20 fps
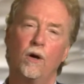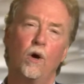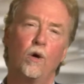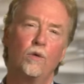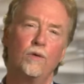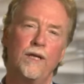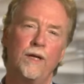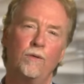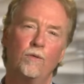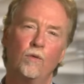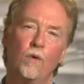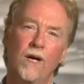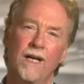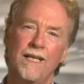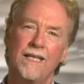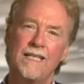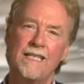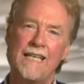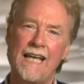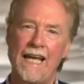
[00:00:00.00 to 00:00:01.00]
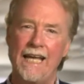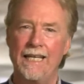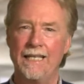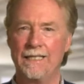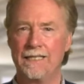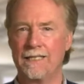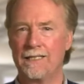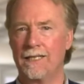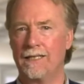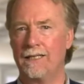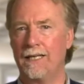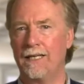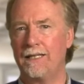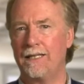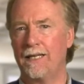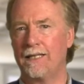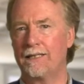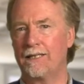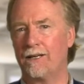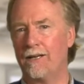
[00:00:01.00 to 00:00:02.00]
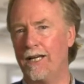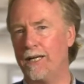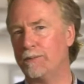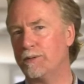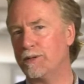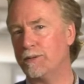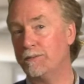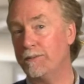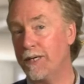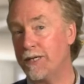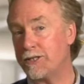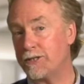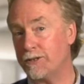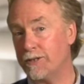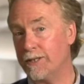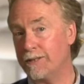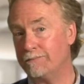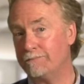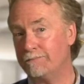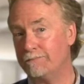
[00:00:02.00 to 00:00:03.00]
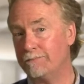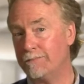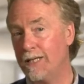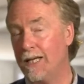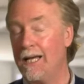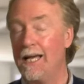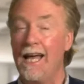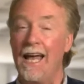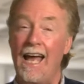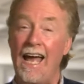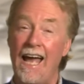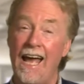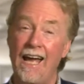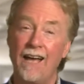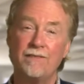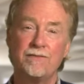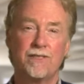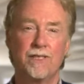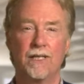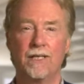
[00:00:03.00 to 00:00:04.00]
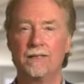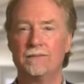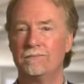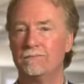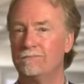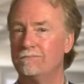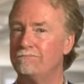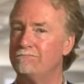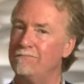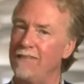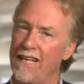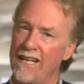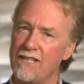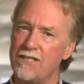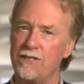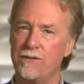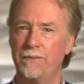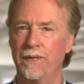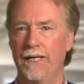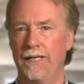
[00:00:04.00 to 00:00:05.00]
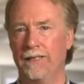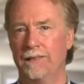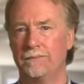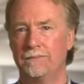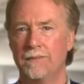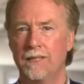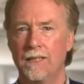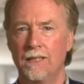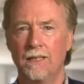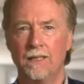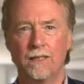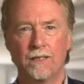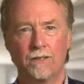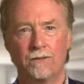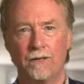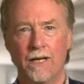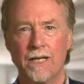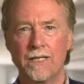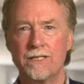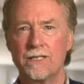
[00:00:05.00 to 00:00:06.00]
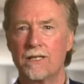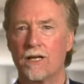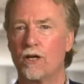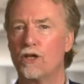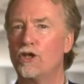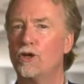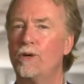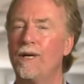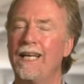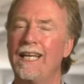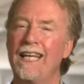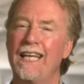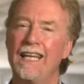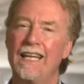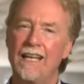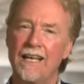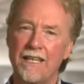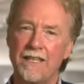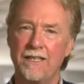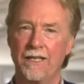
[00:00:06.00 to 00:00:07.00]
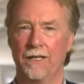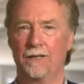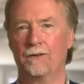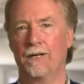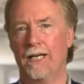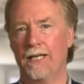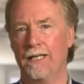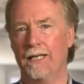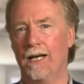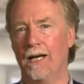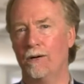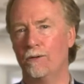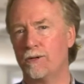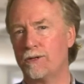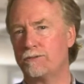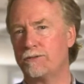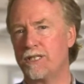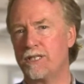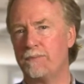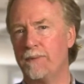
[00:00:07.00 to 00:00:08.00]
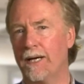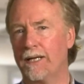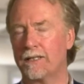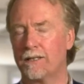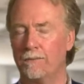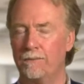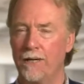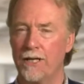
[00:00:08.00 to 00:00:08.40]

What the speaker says: Only 1 in 10 said they think they're able to measure it. Half said they estimate it. The rest are doing nothing right now with respect to